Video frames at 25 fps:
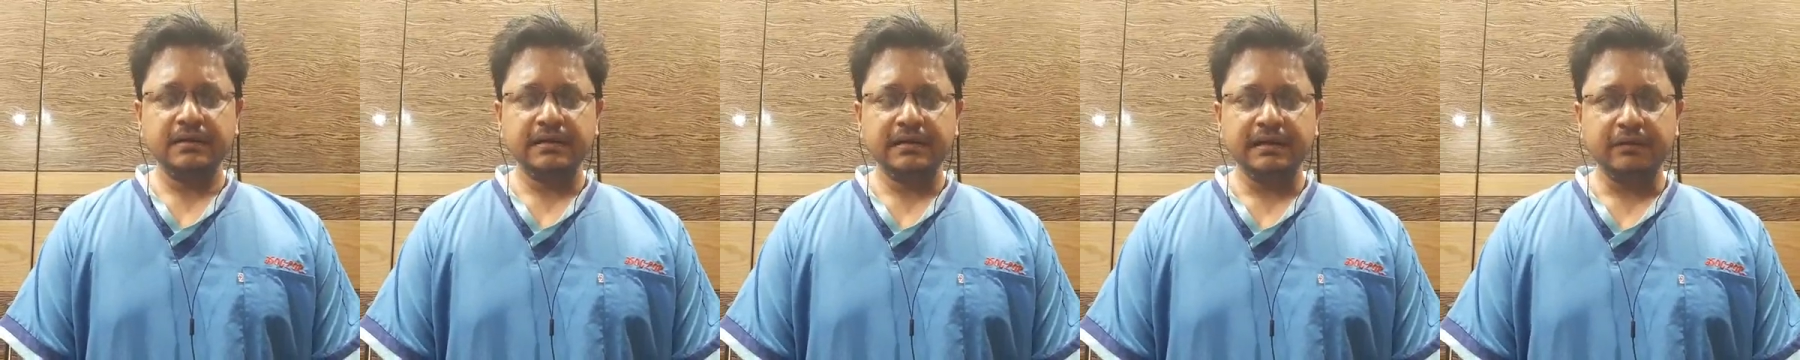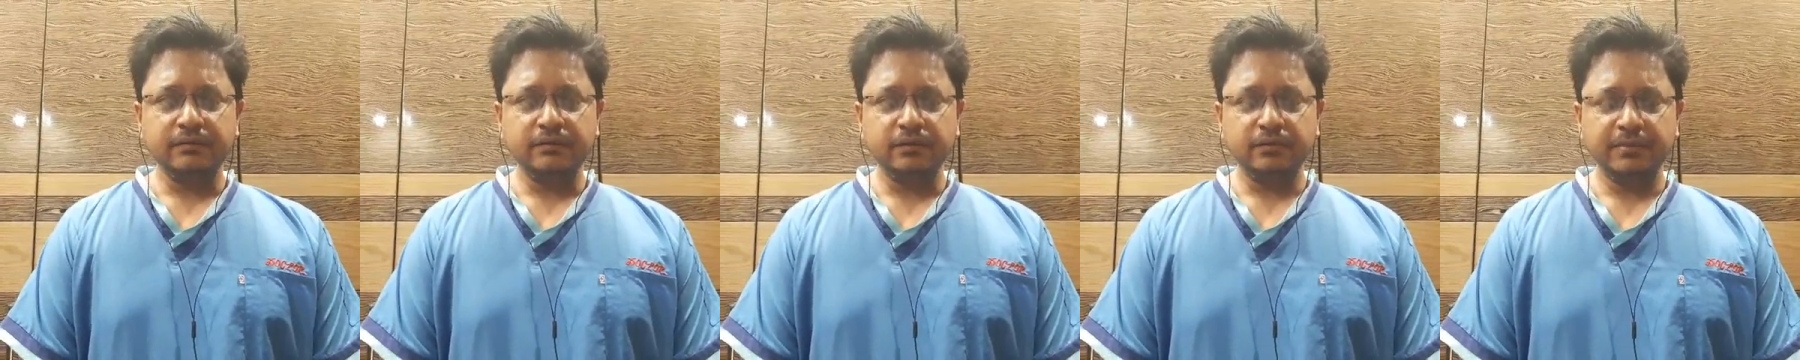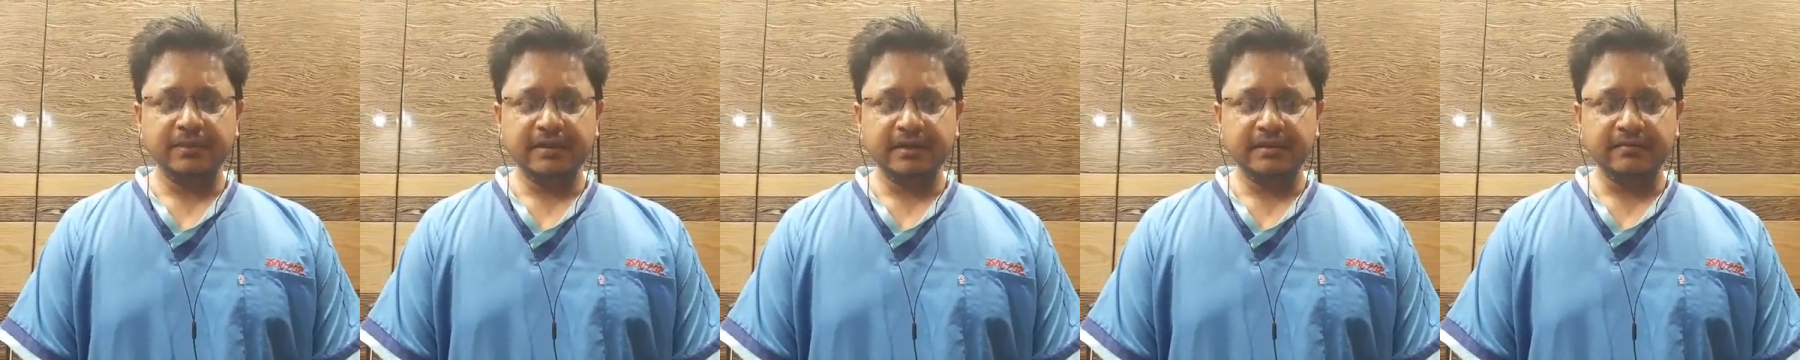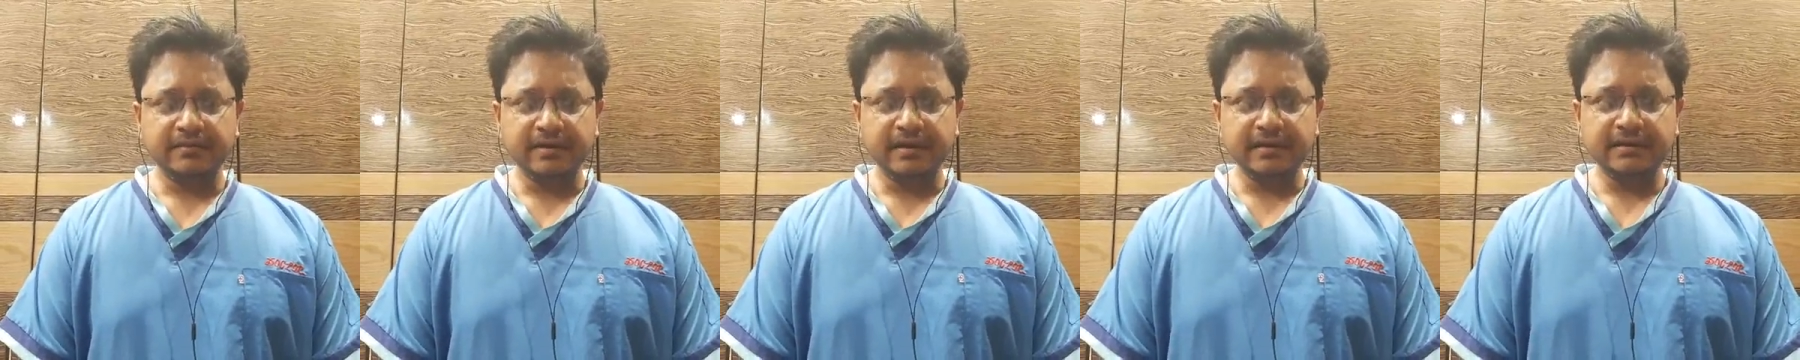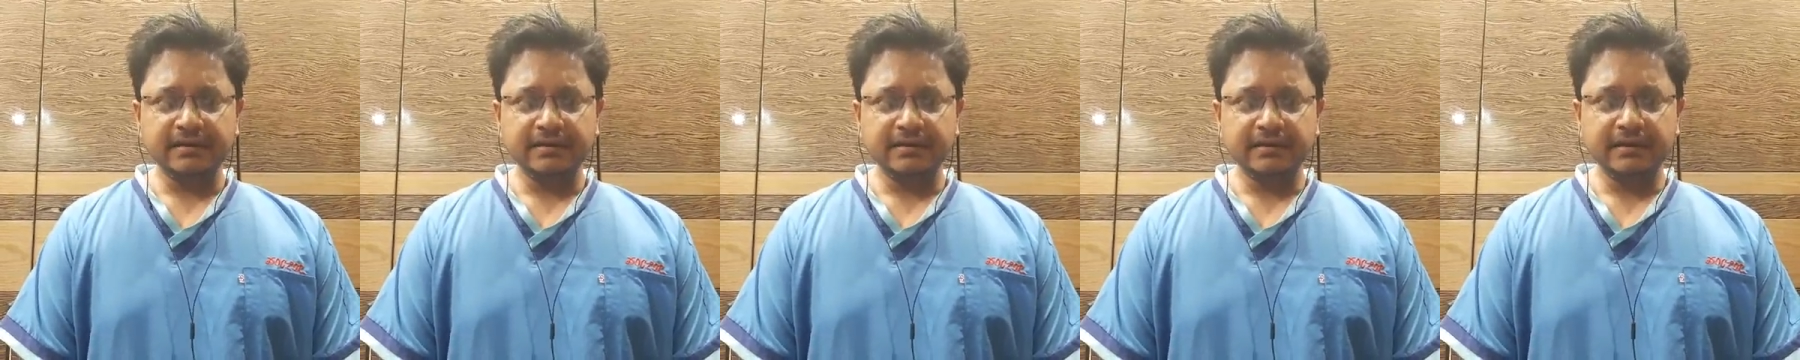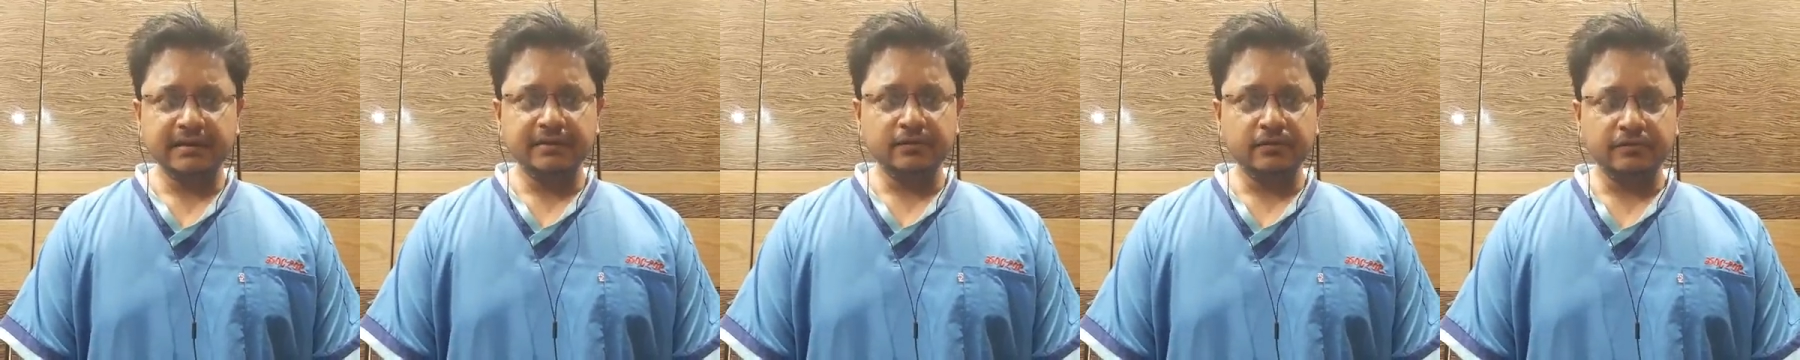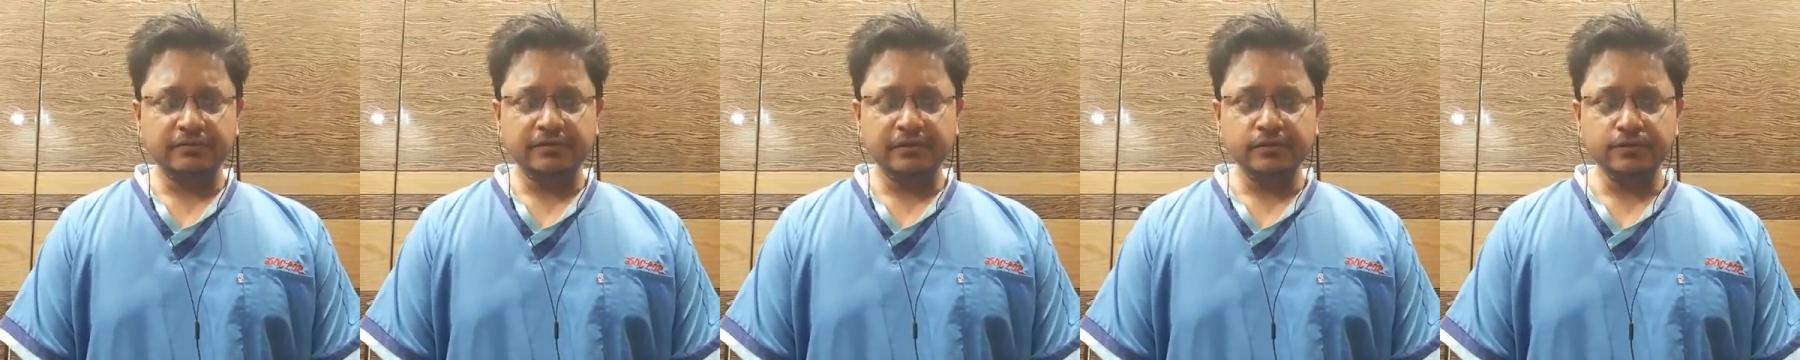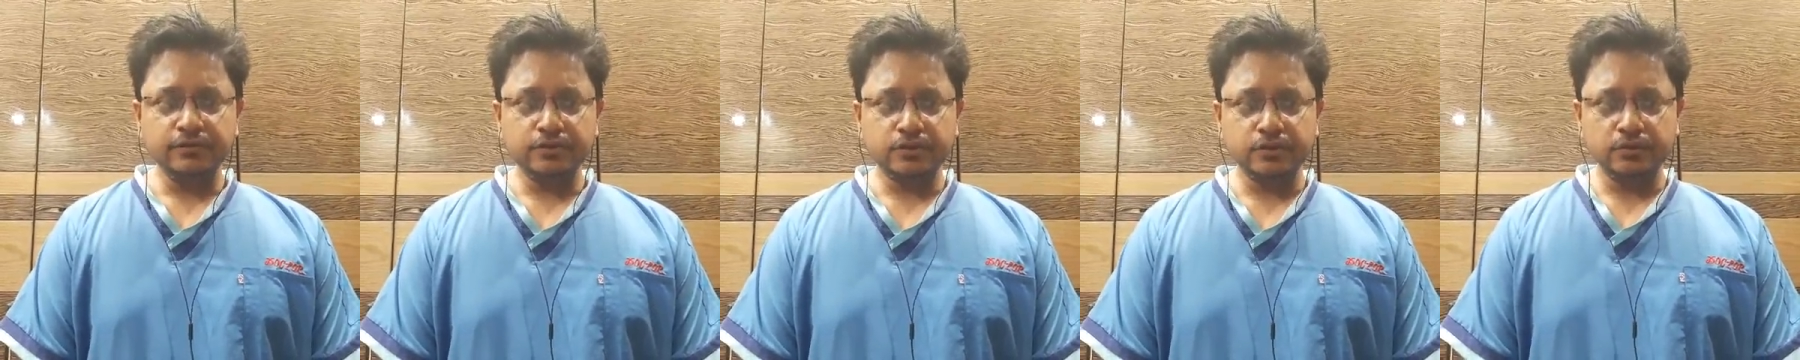they would be divided into
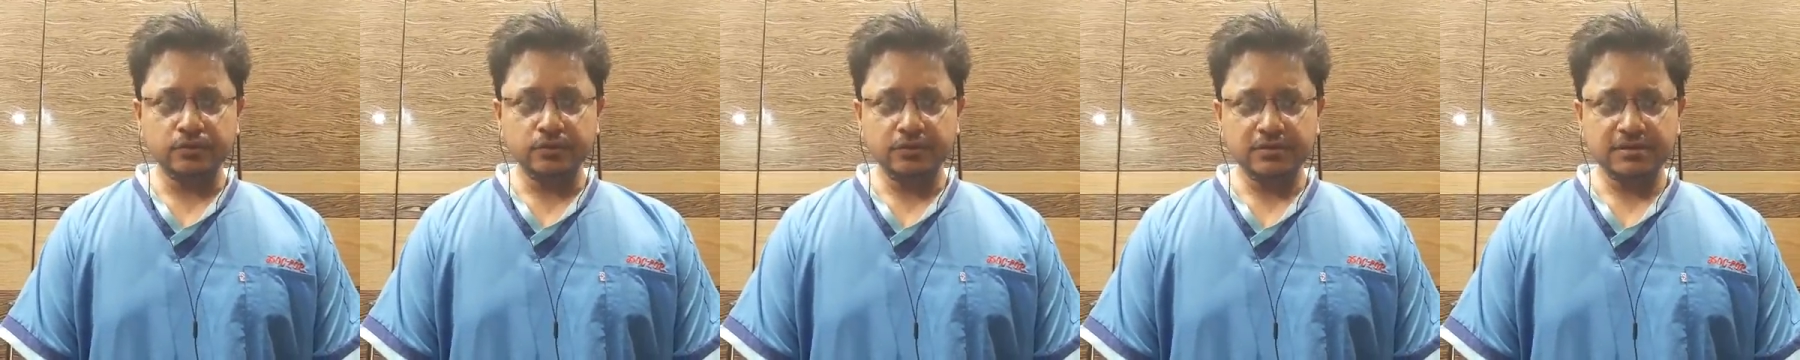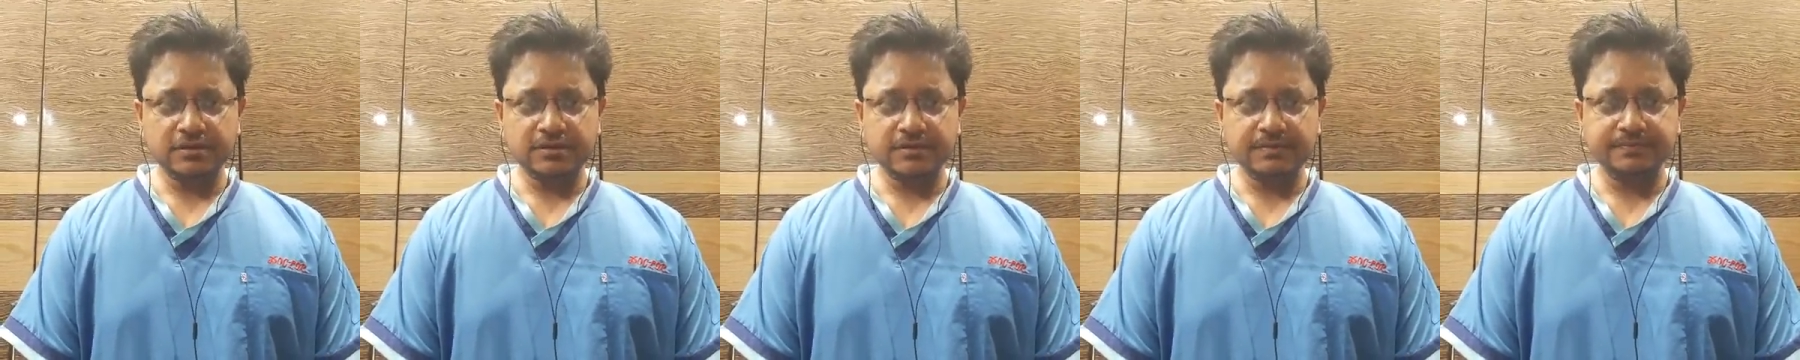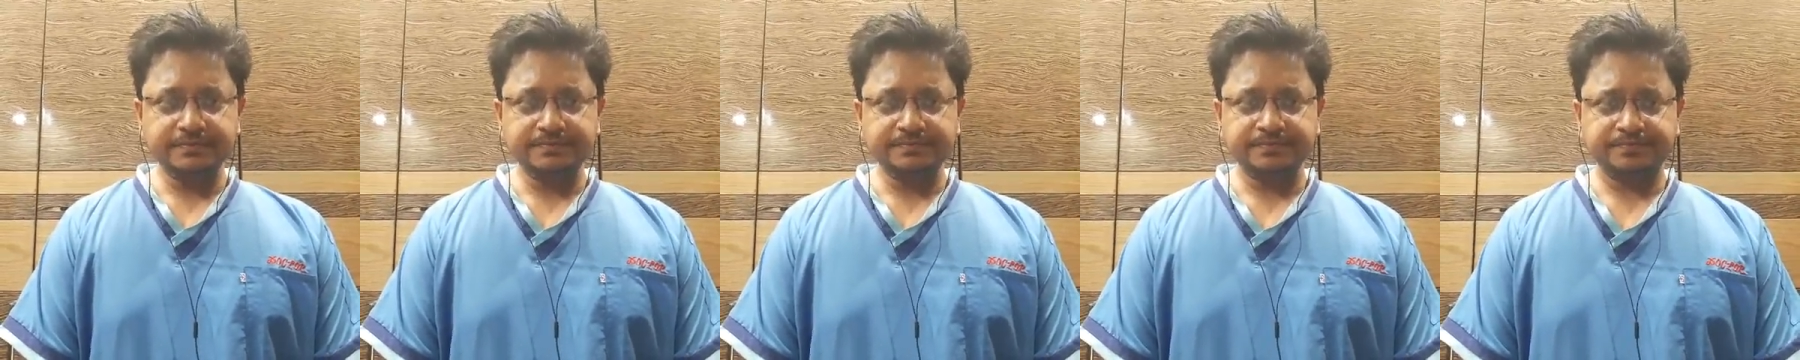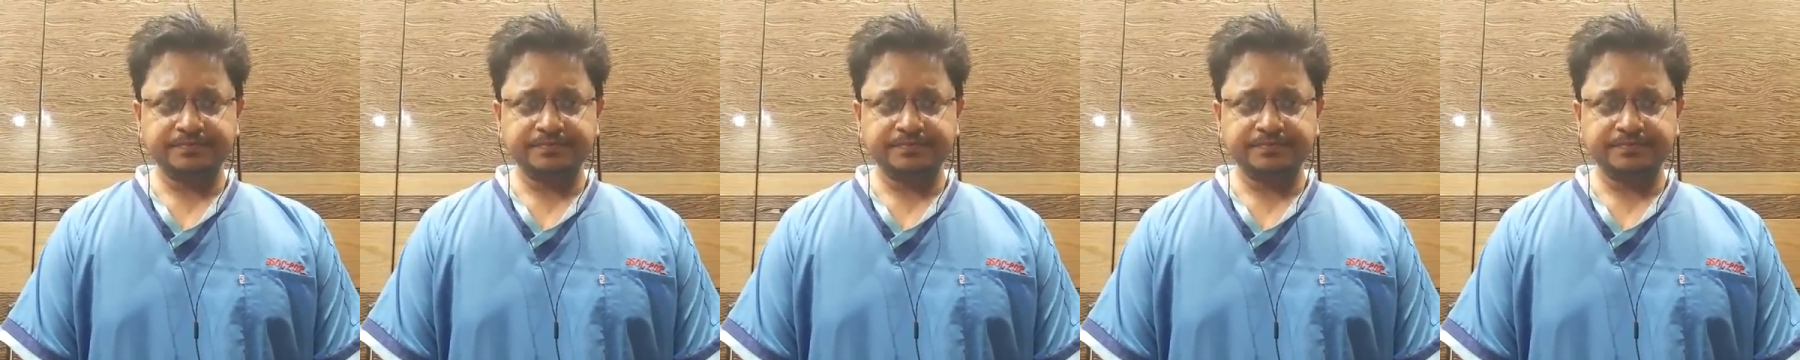few zones.